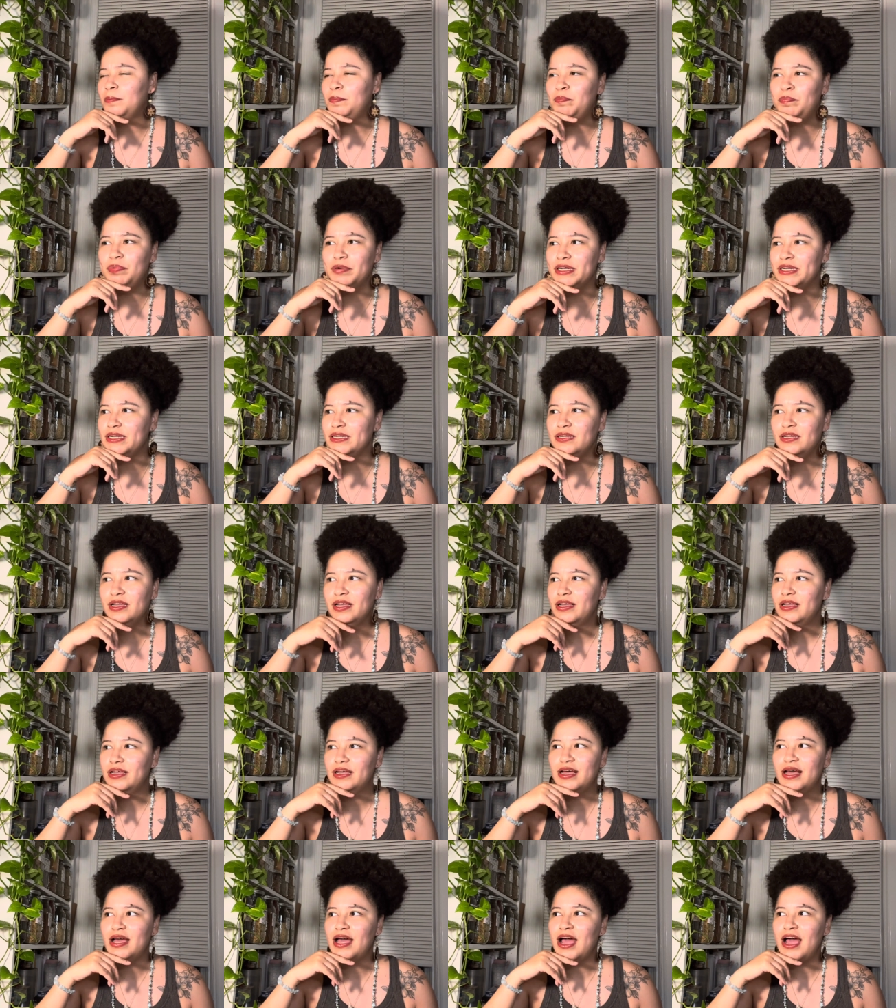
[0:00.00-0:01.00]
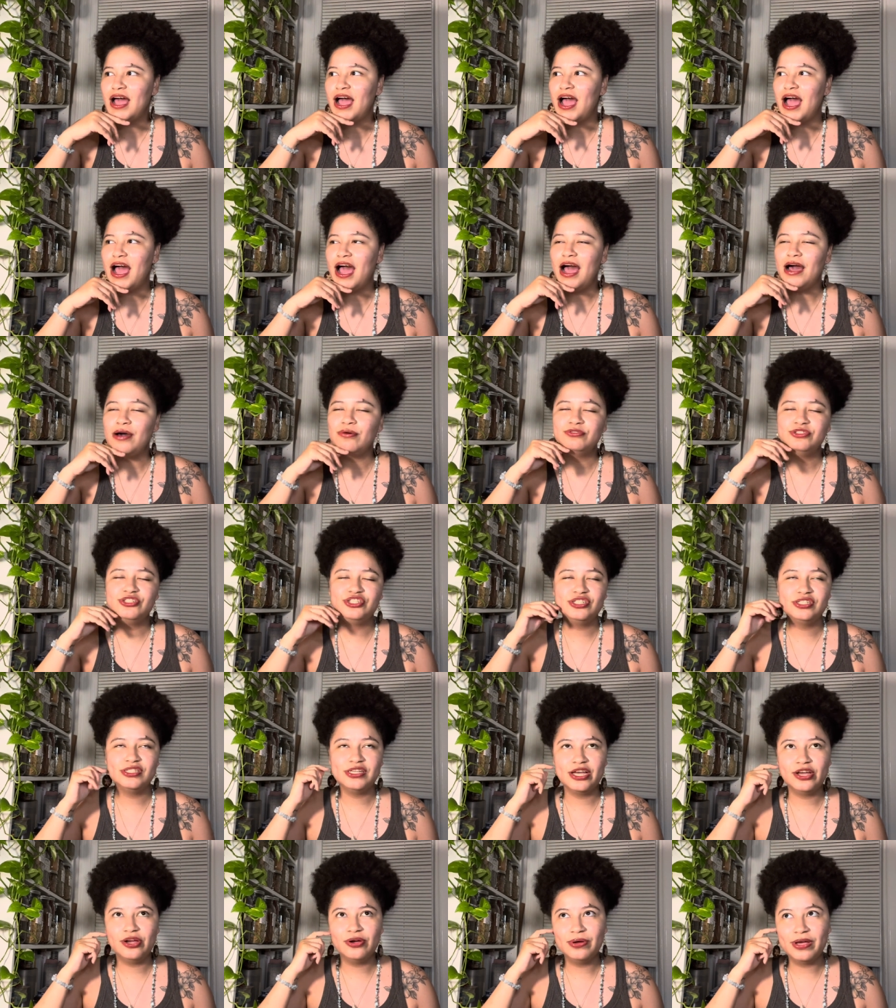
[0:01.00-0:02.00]
but I was just
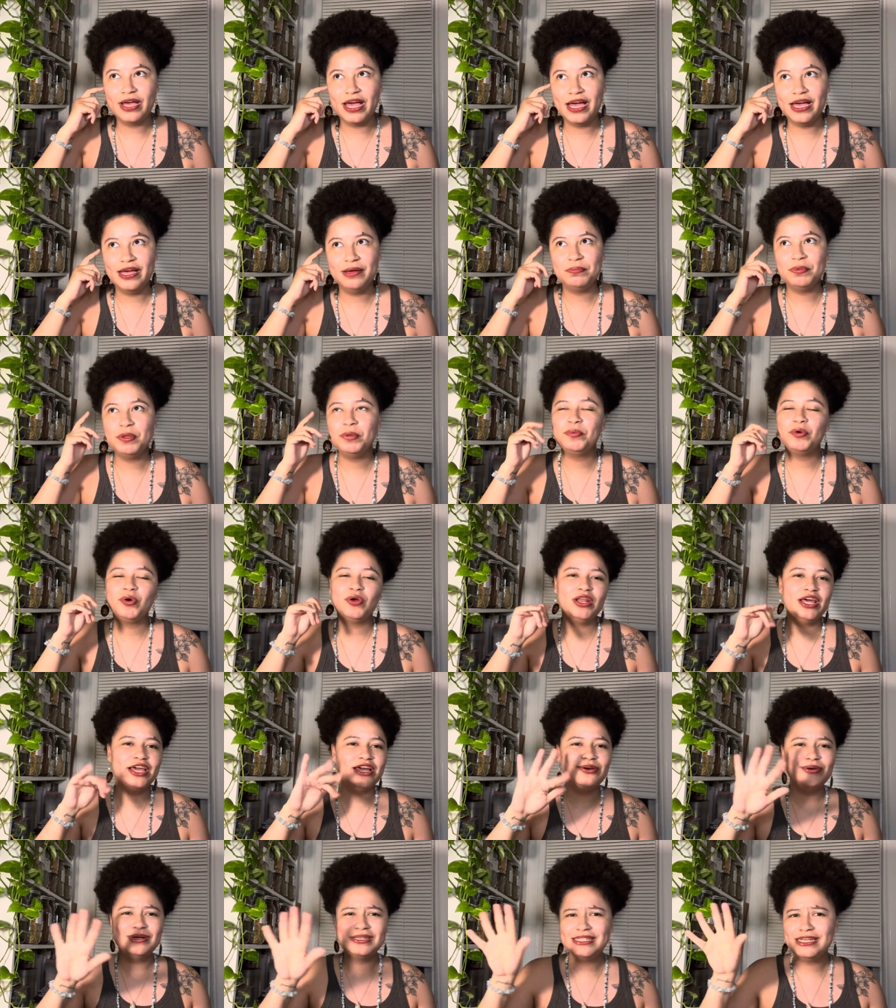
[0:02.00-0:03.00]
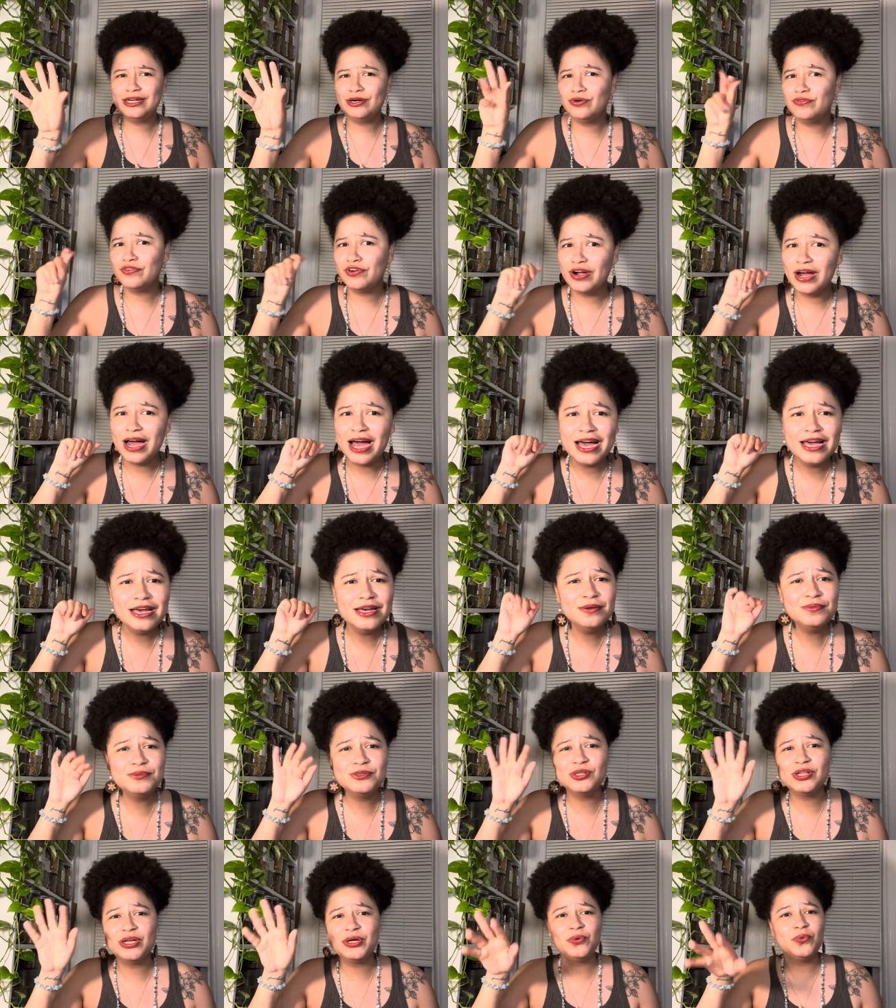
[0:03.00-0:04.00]
like, okay, and people are like, oh, it's
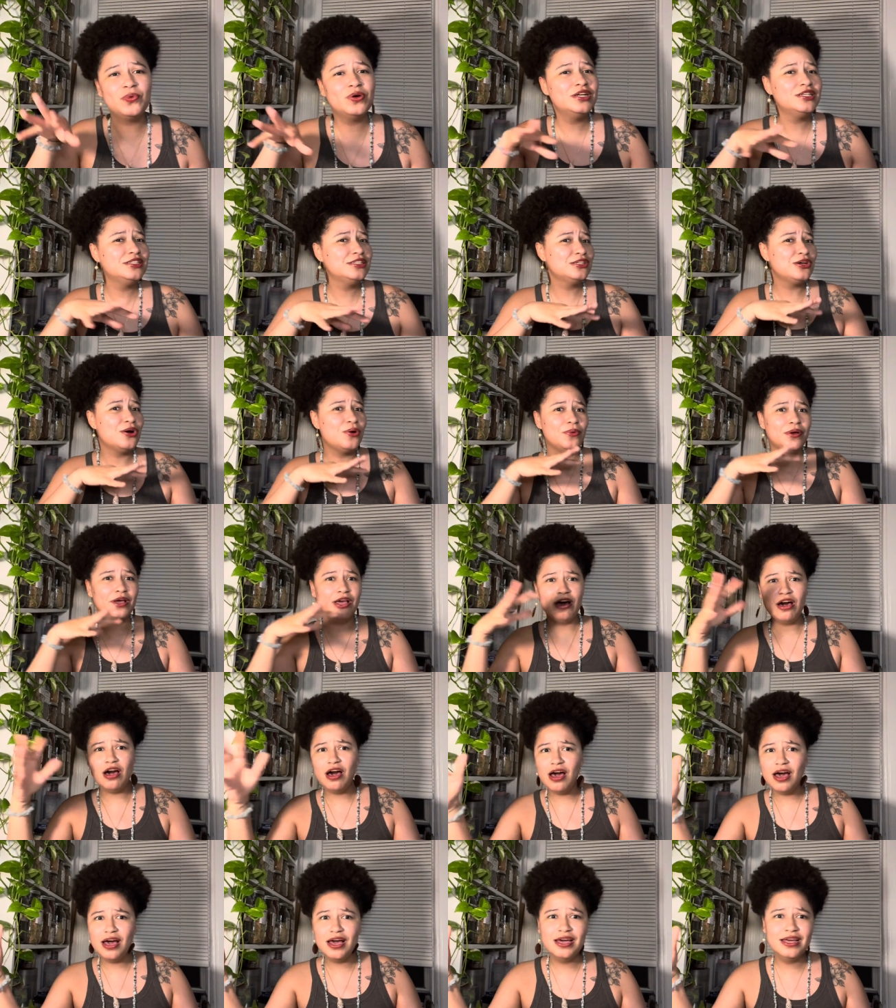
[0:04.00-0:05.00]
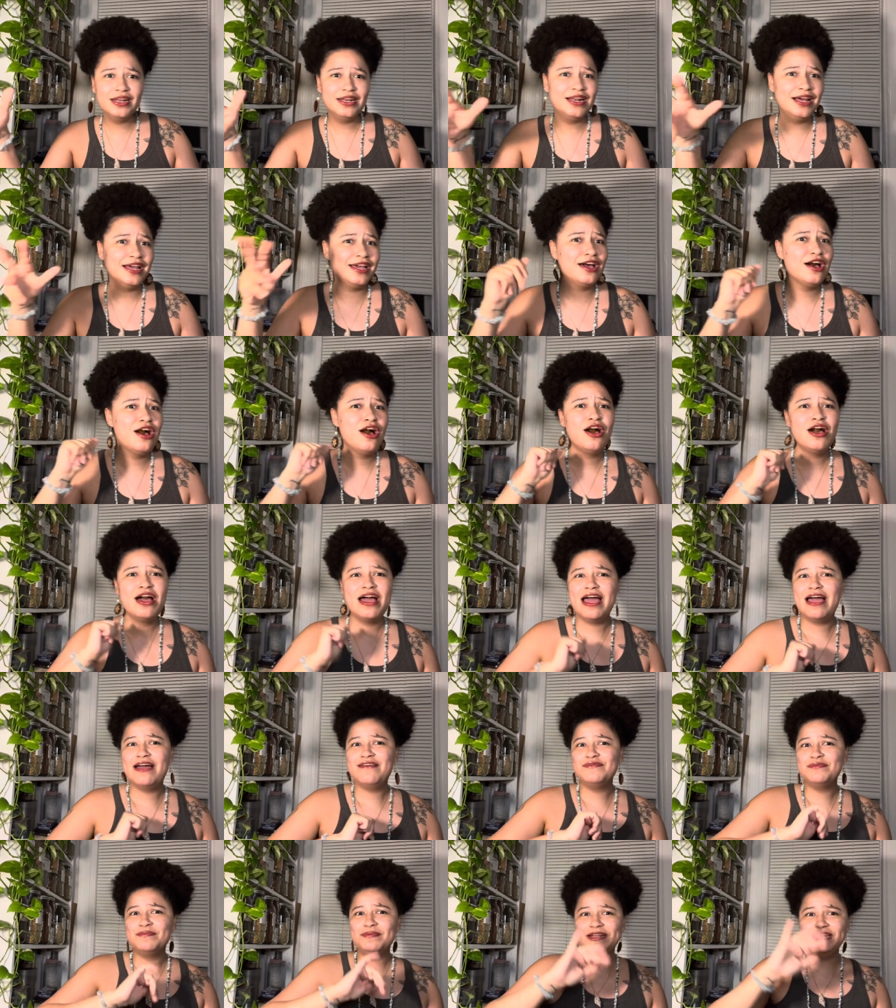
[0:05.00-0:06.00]
overhyped, like what is going on? Like
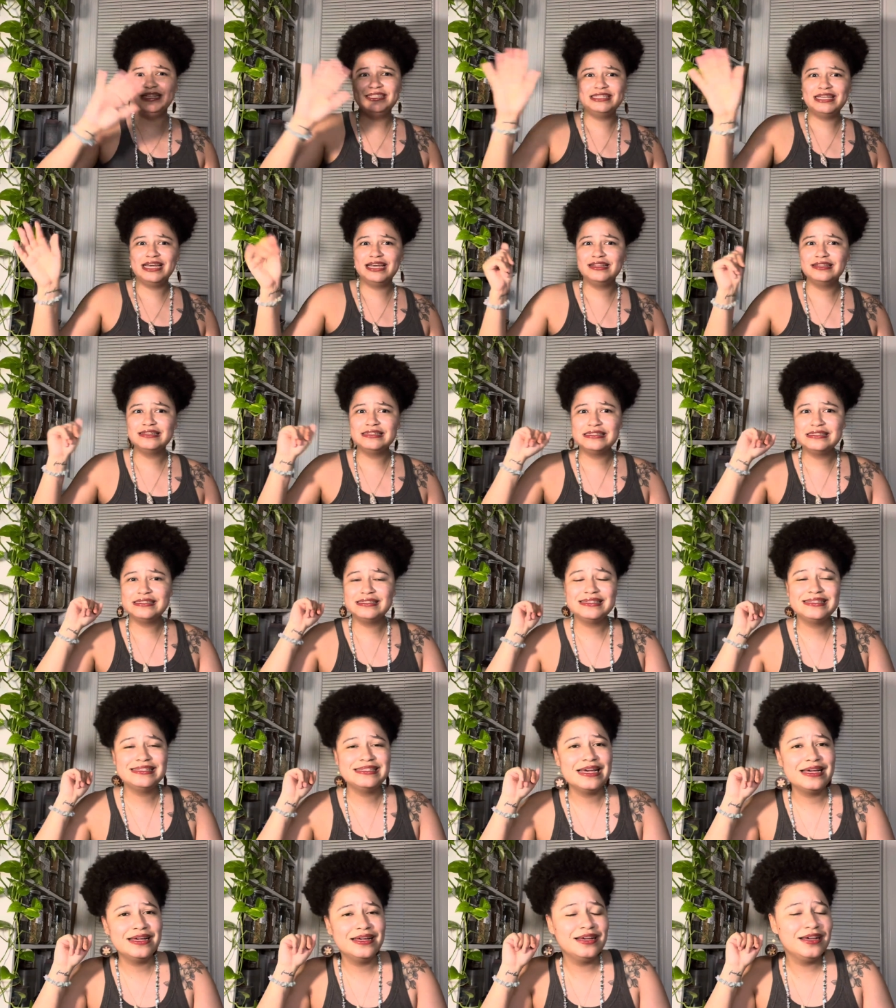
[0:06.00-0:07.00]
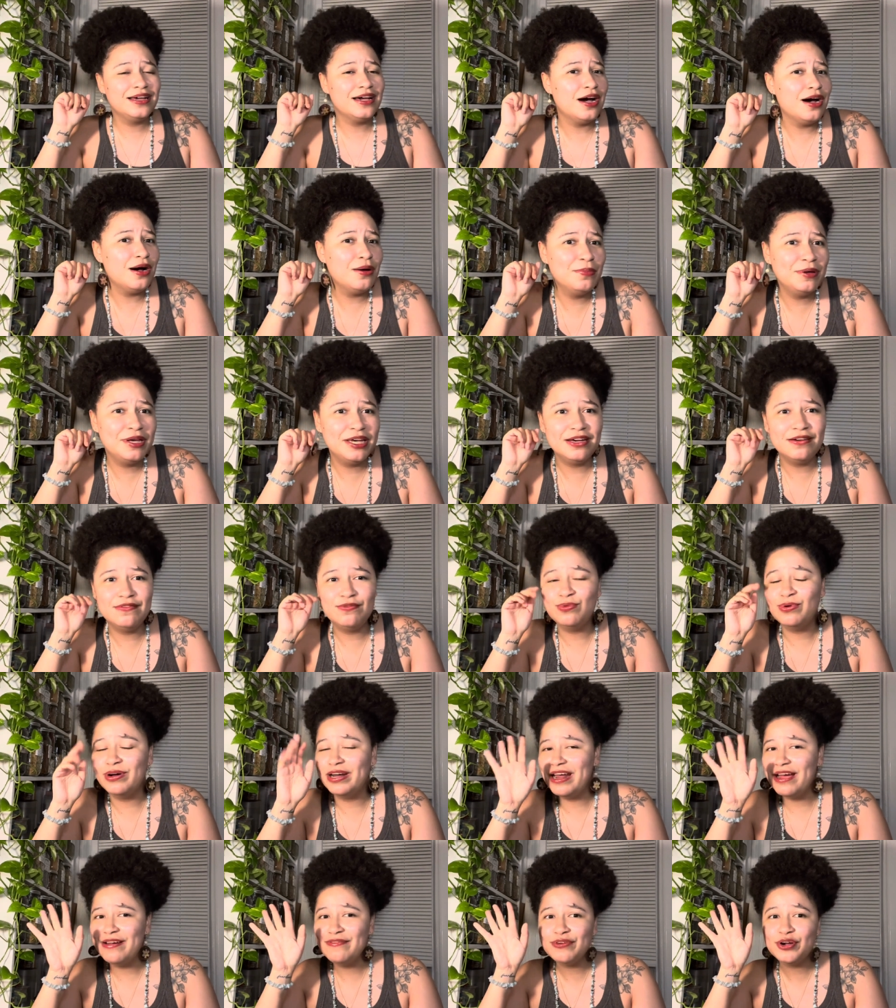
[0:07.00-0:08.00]
everybody's saying this is the second coming of
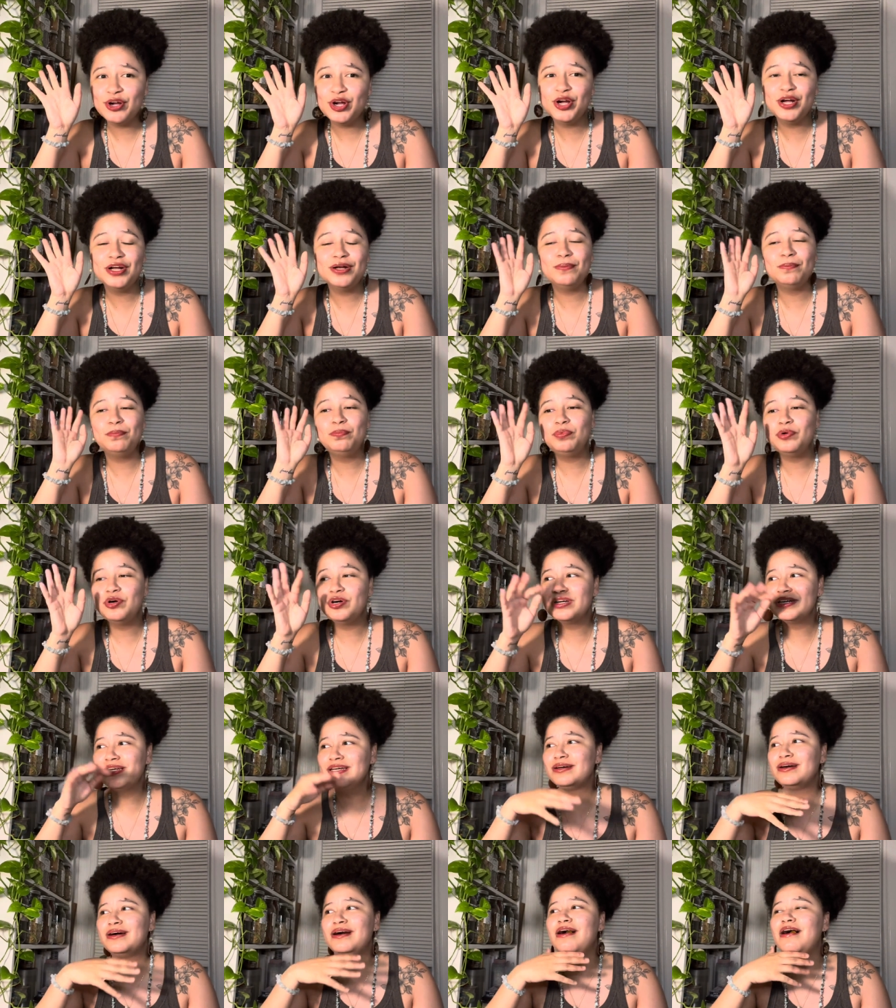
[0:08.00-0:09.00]
whatever book.